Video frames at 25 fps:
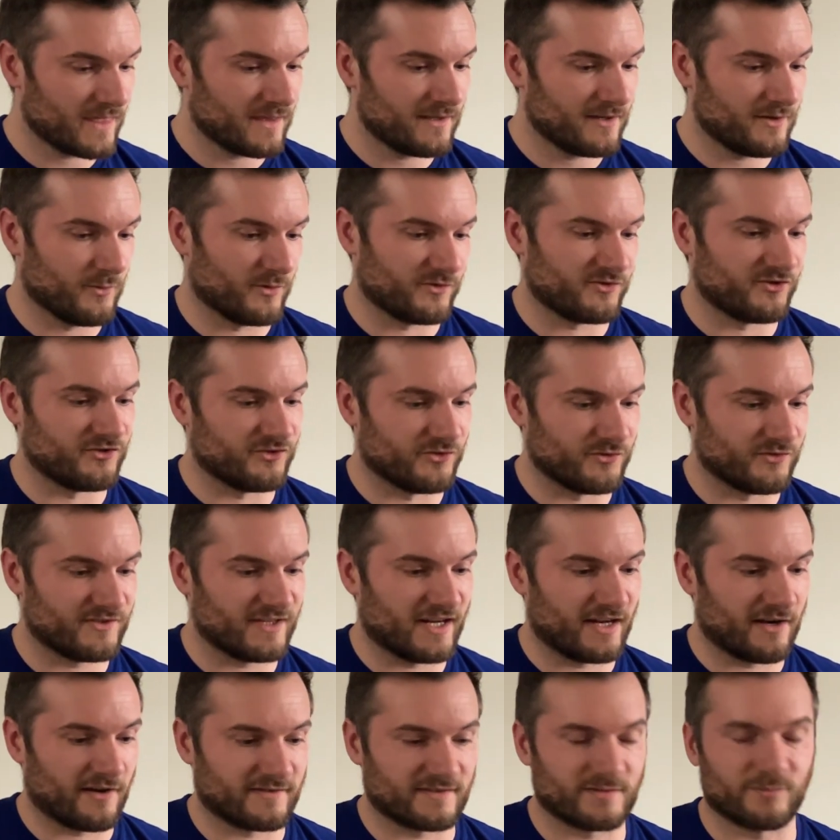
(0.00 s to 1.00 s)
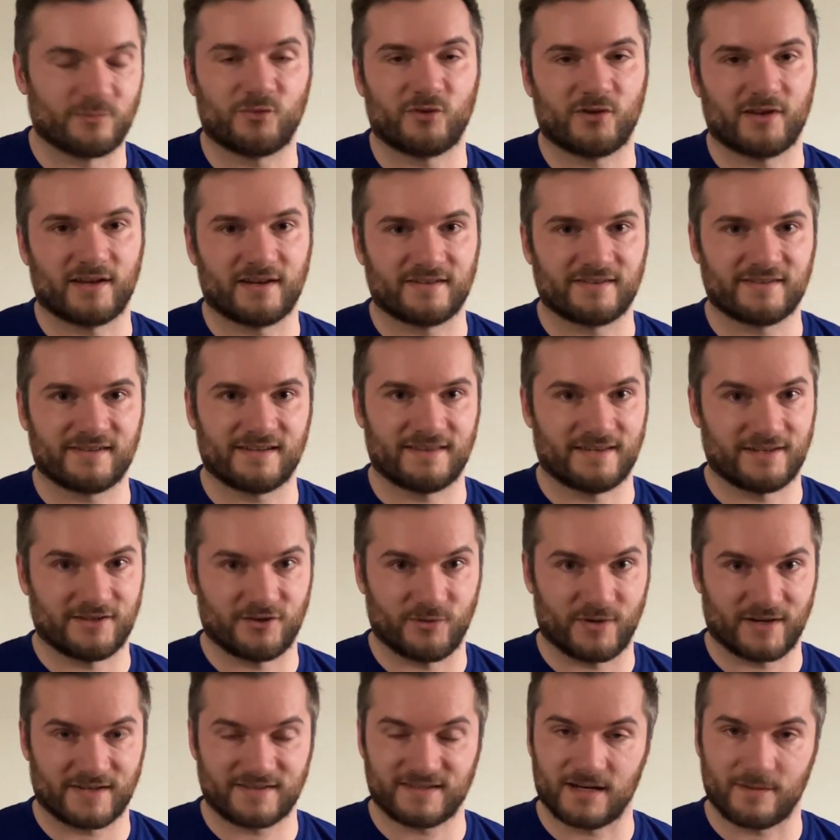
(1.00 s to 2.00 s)
which is you stand on some plates and then you
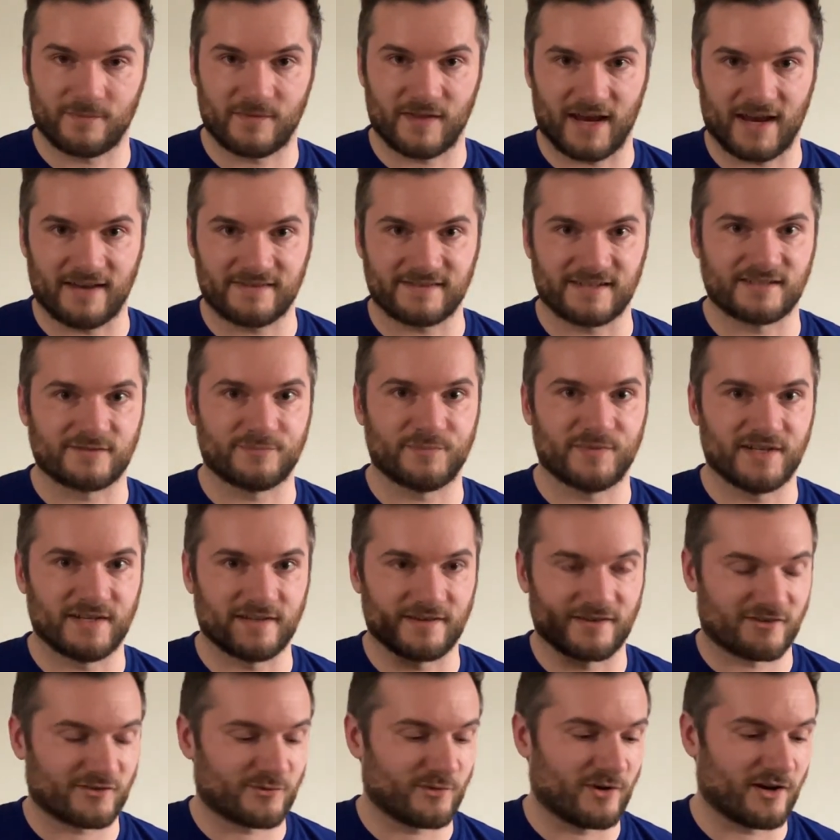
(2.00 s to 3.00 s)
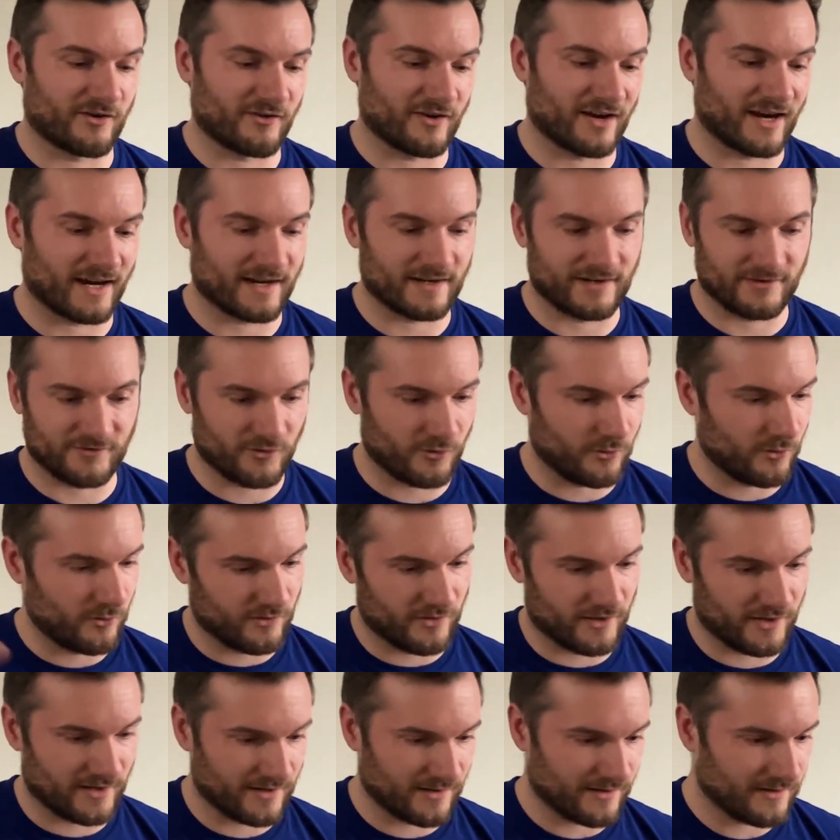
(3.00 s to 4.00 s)
like set up the SSB in the squat rack, and it's a whole
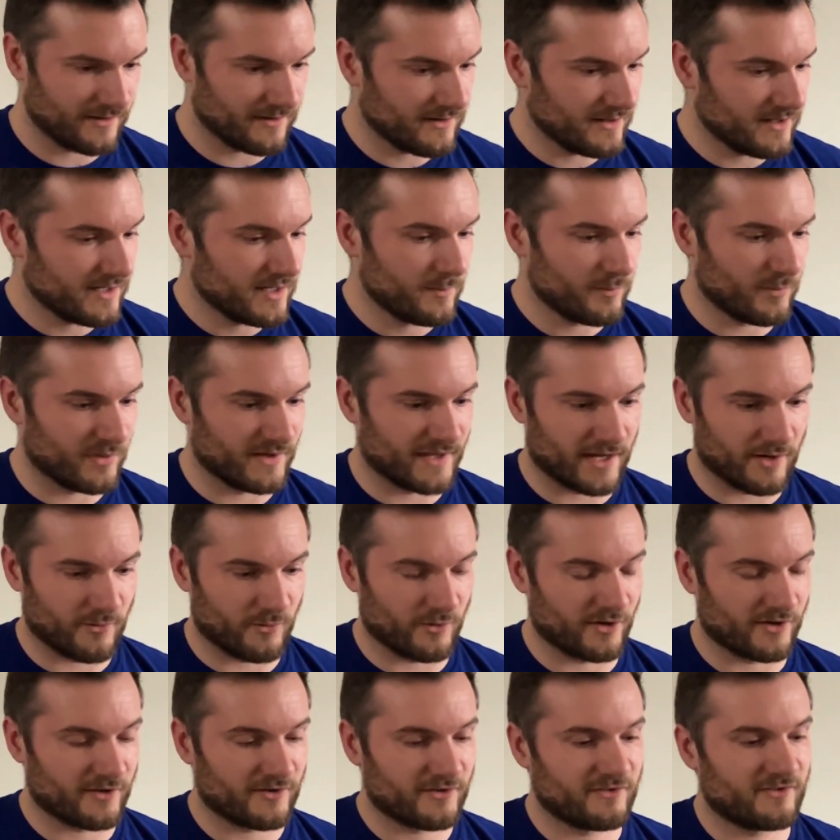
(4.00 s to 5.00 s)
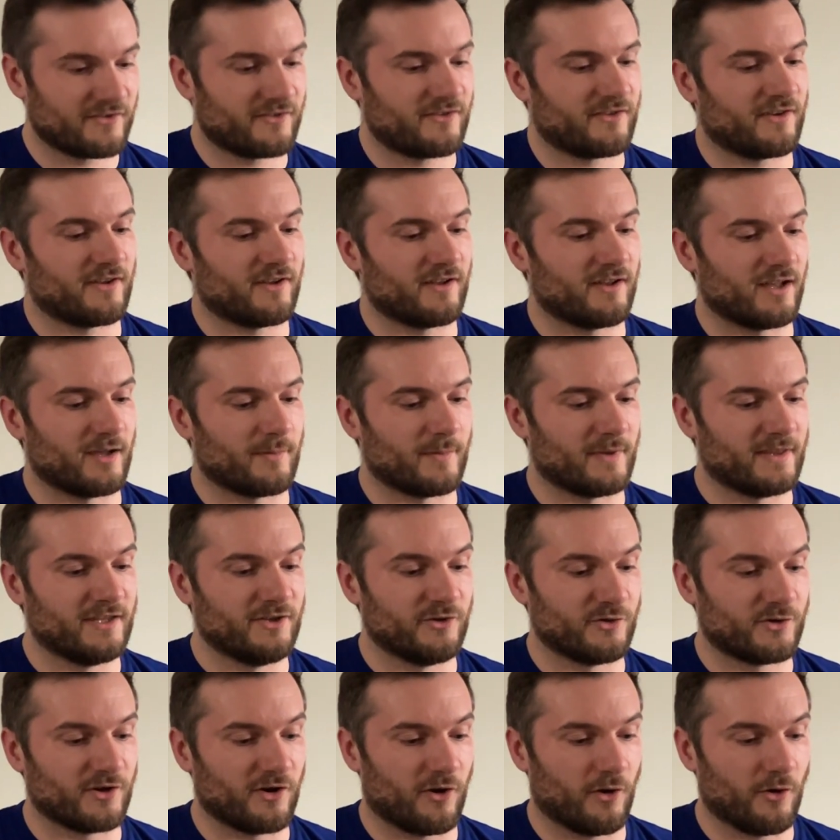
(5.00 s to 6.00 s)
thing, but that works. And then you
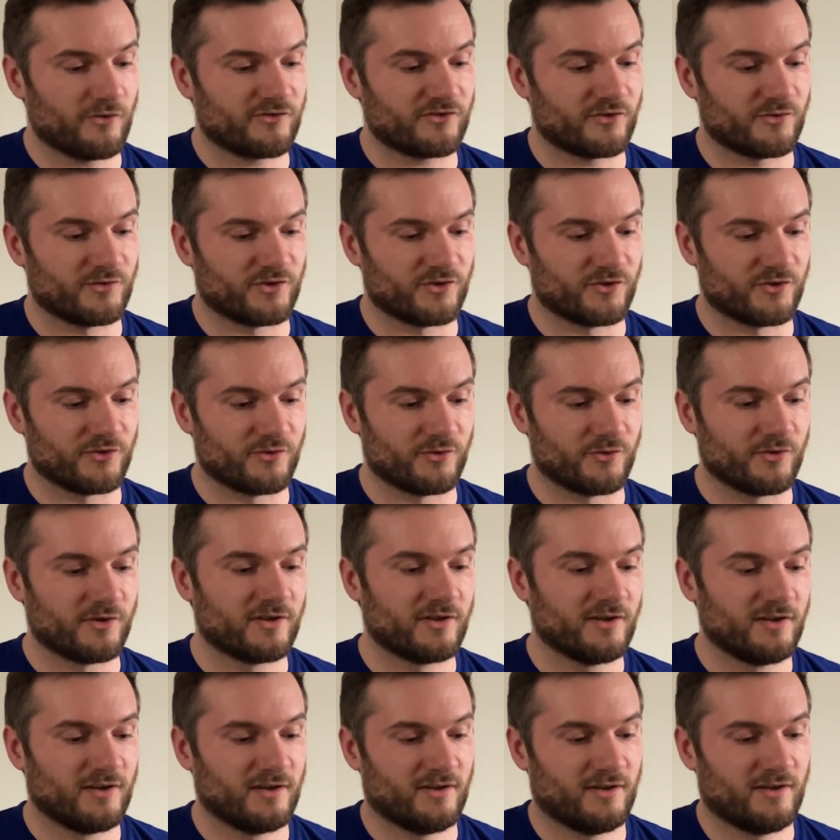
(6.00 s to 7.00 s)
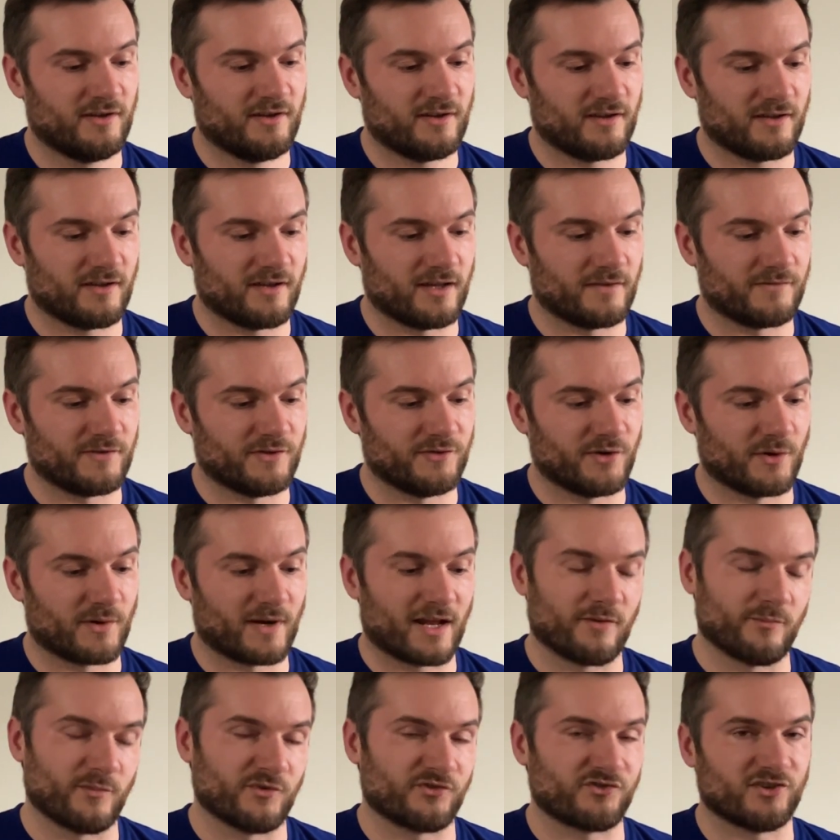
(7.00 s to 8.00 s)
can also do, if you don't
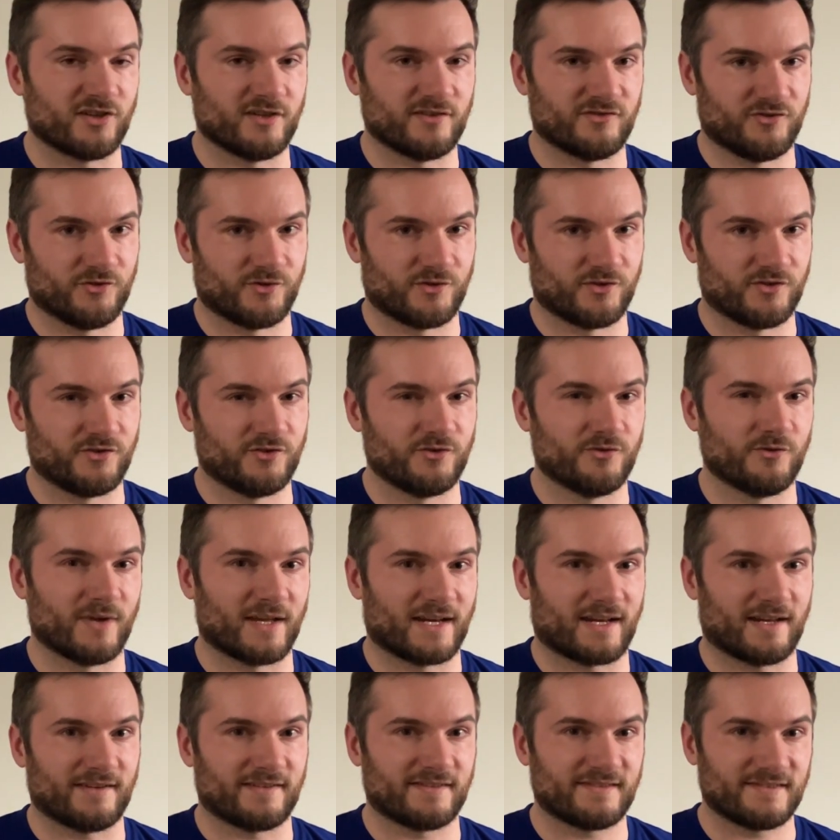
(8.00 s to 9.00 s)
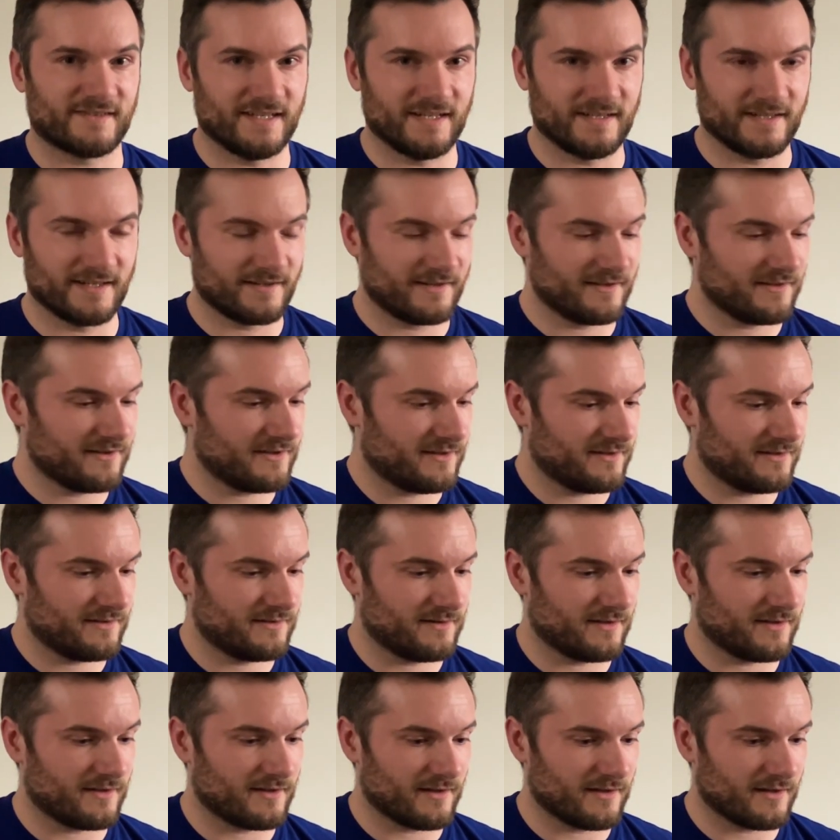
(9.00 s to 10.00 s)
have machines, you could do like a seated
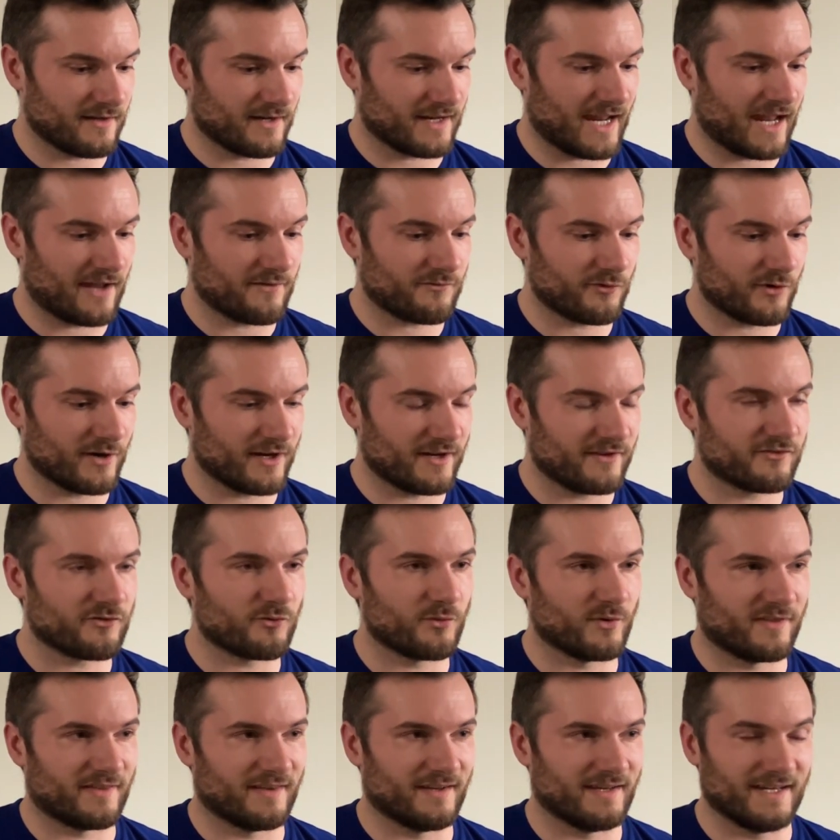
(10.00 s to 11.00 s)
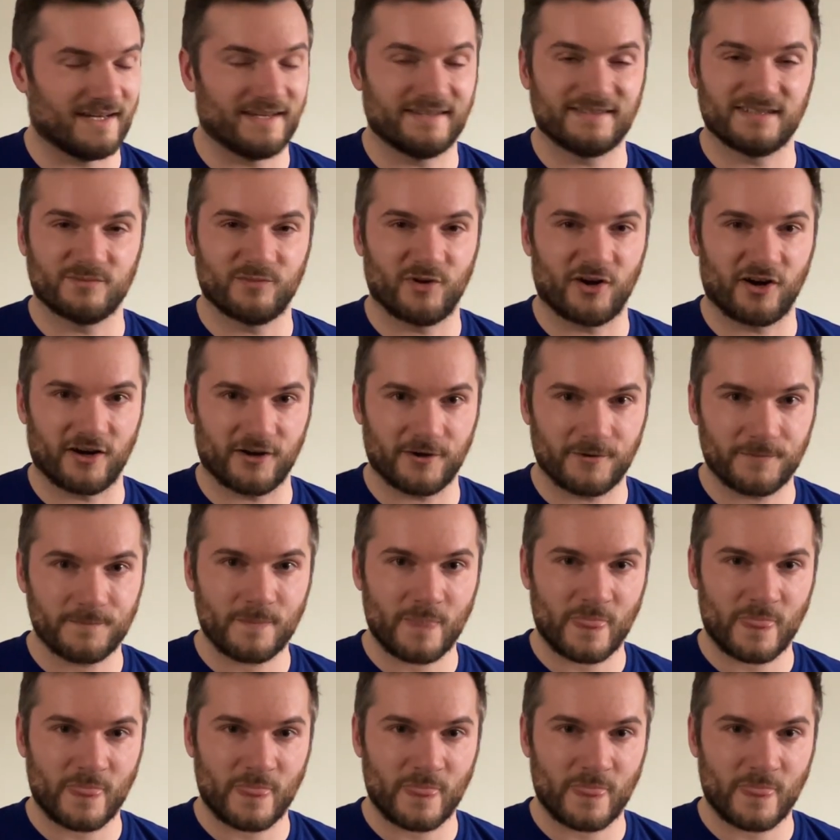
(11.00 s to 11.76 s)
calf raise with an easy bar.